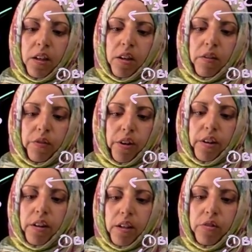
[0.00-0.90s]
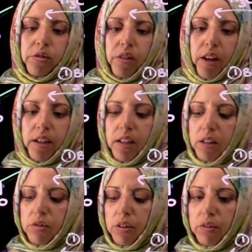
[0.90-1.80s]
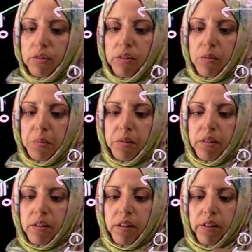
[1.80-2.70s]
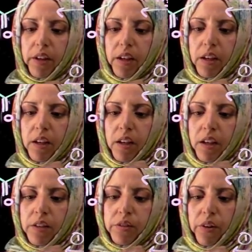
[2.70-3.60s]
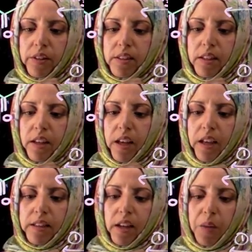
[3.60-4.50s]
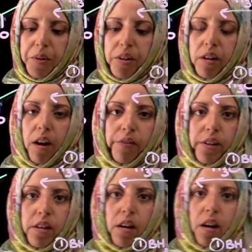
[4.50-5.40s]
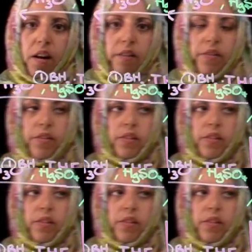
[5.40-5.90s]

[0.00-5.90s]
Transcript: convert into a keto group, right? So it's an anti-Markovnikov